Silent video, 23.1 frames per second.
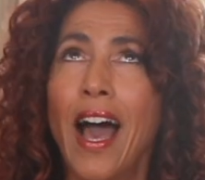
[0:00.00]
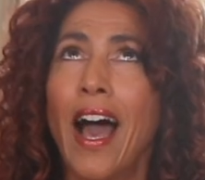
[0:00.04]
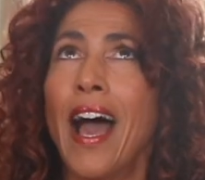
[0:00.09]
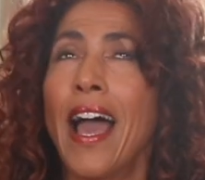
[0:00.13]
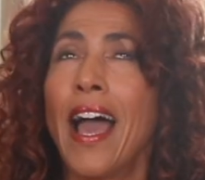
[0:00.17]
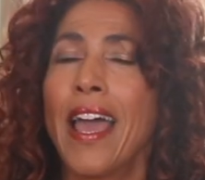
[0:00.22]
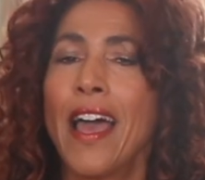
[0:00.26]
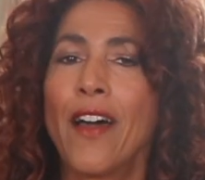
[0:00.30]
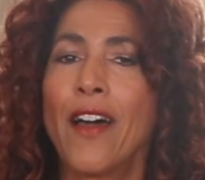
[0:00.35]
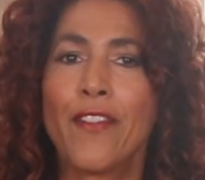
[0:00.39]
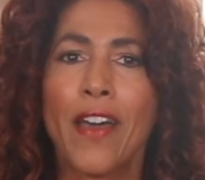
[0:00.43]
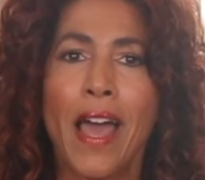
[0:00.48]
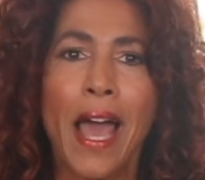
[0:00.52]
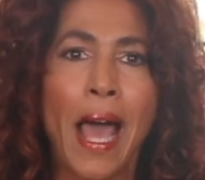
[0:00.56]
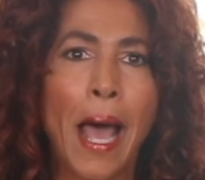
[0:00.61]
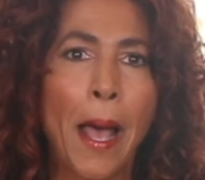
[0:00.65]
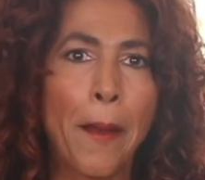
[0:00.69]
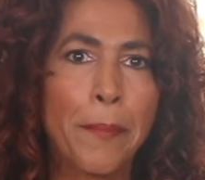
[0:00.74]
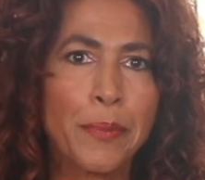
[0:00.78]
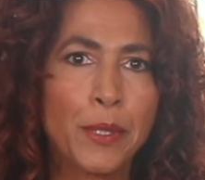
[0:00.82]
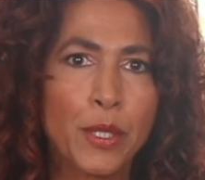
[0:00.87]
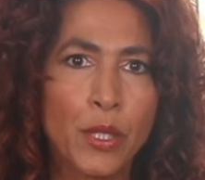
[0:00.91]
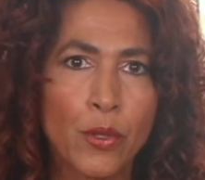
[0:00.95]
I have
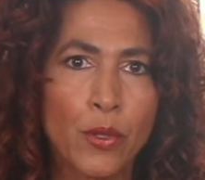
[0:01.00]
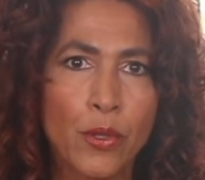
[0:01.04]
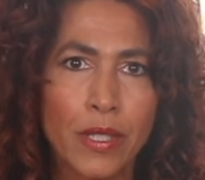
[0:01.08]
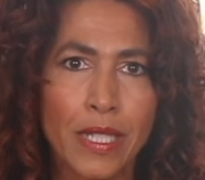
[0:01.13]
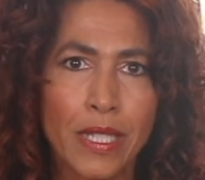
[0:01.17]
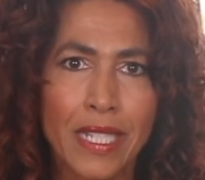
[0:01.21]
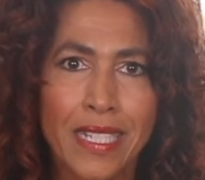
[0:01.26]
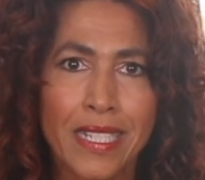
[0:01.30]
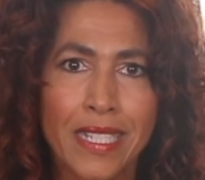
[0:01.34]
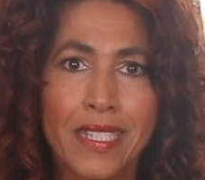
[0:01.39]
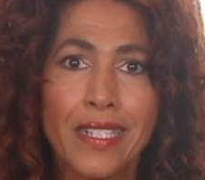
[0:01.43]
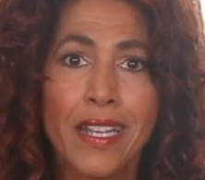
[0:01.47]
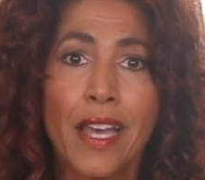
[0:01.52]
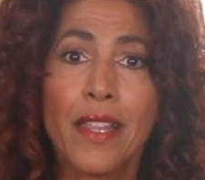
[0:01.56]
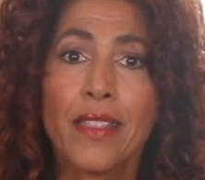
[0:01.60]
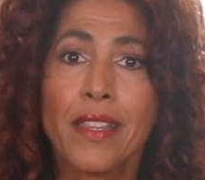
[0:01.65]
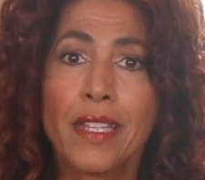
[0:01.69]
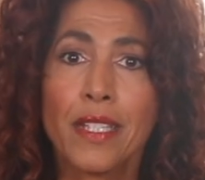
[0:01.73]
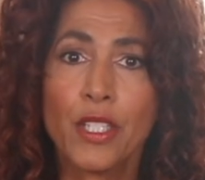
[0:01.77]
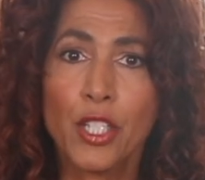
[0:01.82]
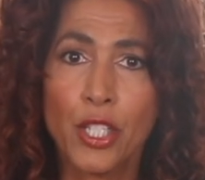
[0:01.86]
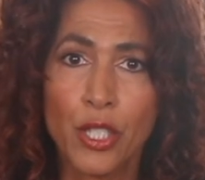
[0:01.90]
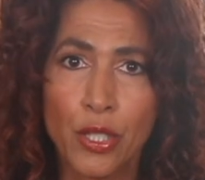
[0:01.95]
absolutely
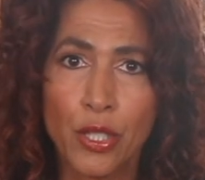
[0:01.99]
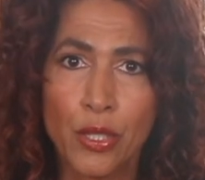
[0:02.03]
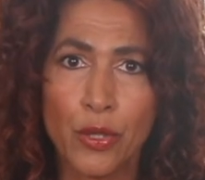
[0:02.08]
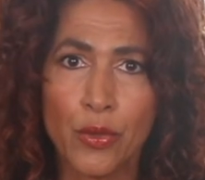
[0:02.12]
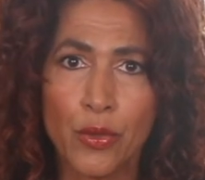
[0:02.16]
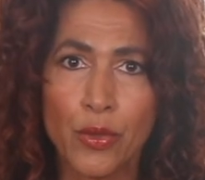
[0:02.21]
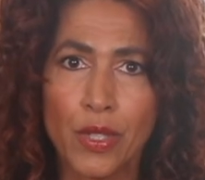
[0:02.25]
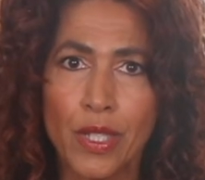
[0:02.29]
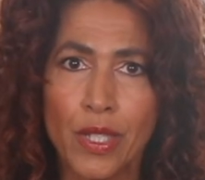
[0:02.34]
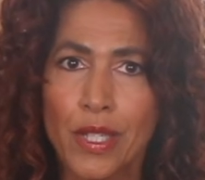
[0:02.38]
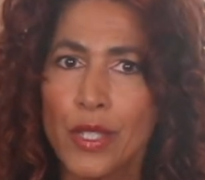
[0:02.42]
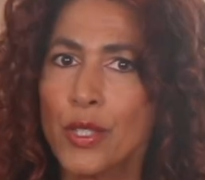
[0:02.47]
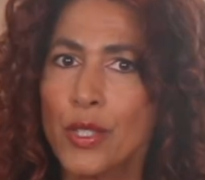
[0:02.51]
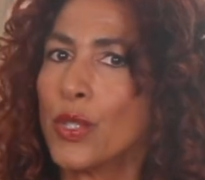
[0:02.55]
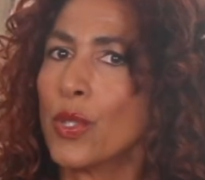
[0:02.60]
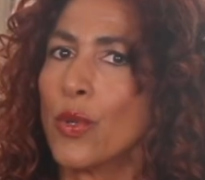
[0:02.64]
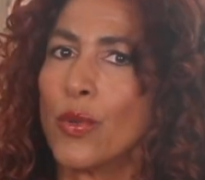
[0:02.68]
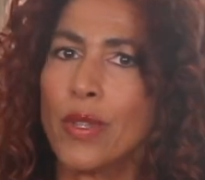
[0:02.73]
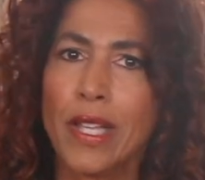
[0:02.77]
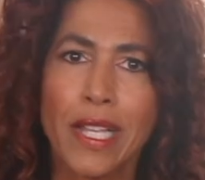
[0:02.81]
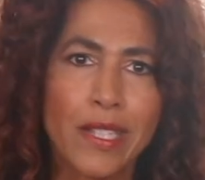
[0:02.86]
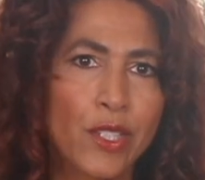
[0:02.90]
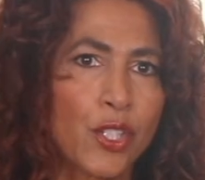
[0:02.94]
nothing to lose,
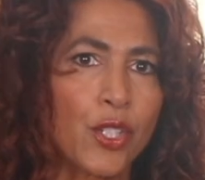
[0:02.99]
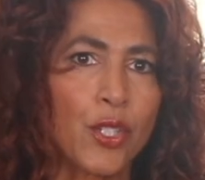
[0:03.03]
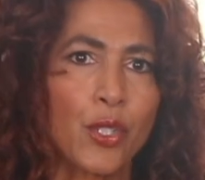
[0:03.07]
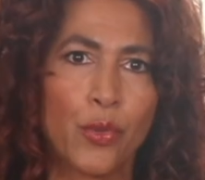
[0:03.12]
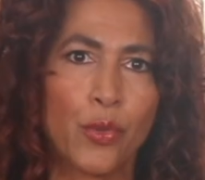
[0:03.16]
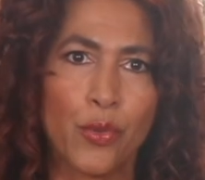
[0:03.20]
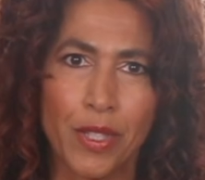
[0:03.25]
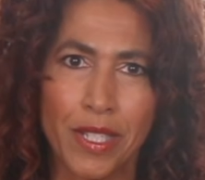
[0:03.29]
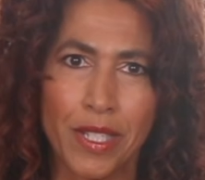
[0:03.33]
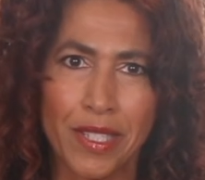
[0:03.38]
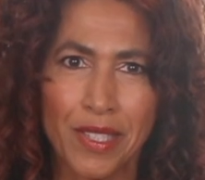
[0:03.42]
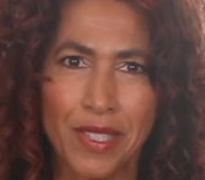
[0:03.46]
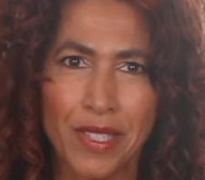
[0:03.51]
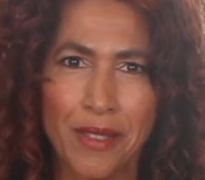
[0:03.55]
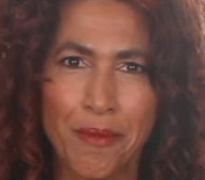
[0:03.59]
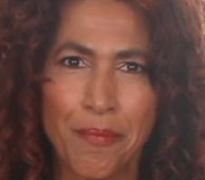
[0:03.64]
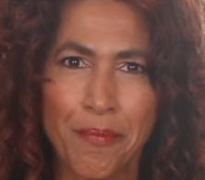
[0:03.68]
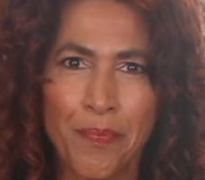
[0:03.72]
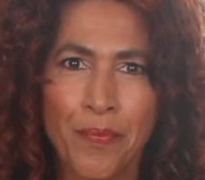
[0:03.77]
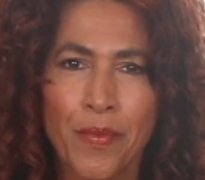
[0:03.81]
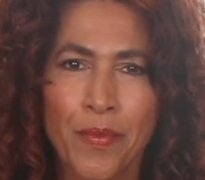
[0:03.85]
so let's do this.